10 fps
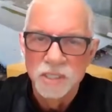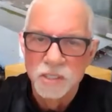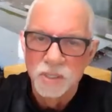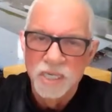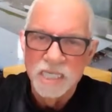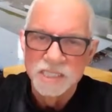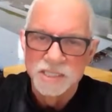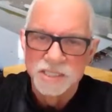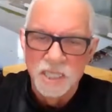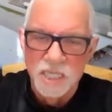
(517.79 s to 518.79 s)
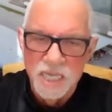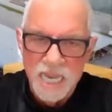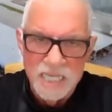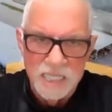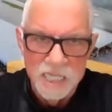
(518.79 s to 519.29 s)
your guests
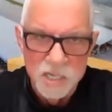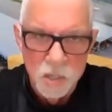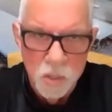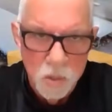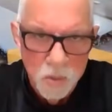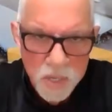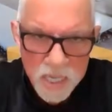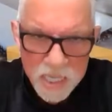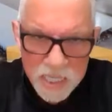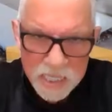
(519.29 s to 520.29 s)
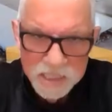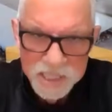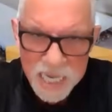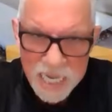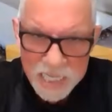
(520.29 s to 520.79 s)
likely know, is
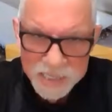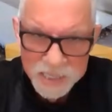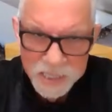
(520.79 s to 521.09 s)
that